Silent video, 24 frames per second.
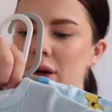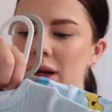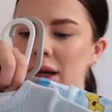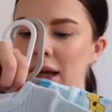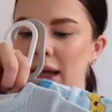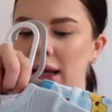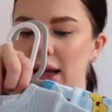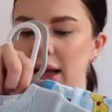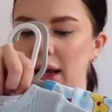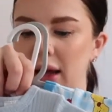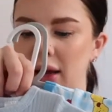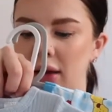did
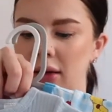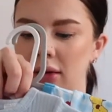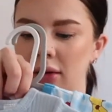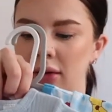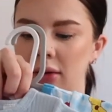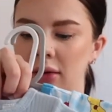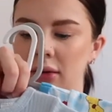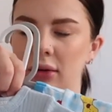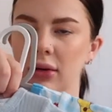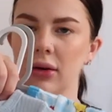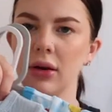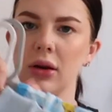I get,
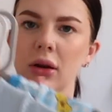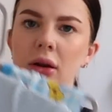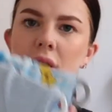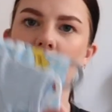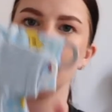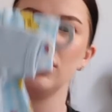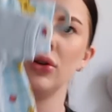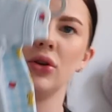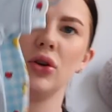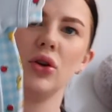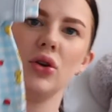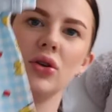
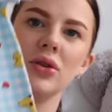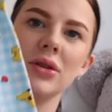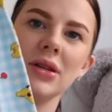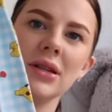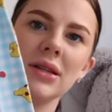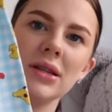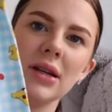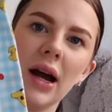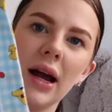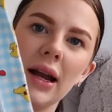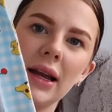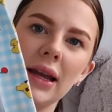new to
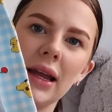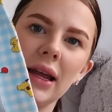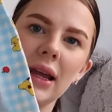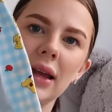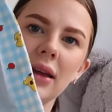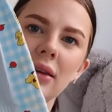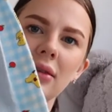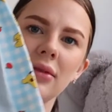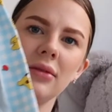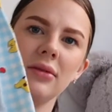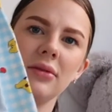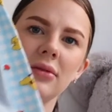
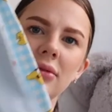tiny,